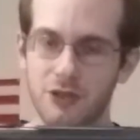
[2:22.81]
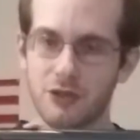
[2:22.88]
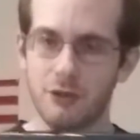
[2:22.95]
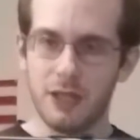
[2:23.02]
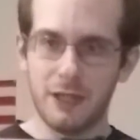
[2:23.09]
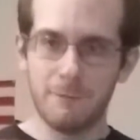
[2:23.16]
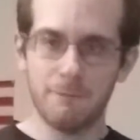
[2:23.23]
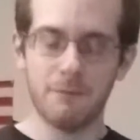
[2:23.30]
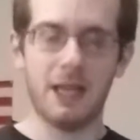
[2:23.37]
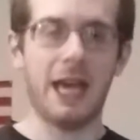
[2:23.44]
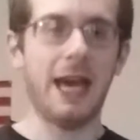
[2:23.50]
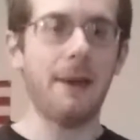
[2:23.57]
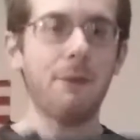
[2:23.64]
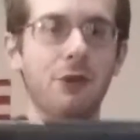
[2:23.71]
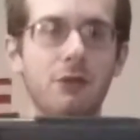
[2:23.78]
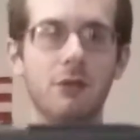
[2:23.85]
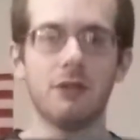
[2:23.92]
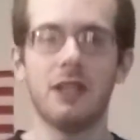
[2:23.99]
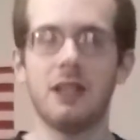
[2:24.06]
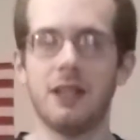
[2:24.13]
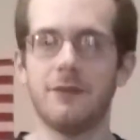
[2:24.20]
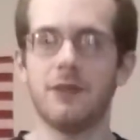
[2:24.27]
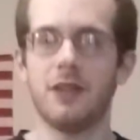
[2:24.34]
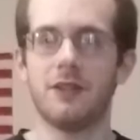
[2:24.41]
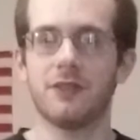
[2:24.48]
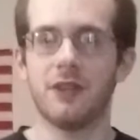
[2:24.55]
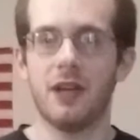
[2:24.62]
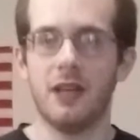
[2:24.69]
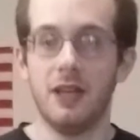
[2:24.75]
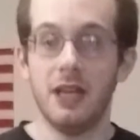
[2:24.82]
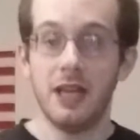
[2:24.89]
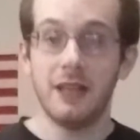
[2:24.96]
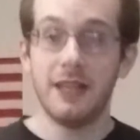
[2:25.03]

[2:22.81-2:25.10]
shooting absolutely love this gun.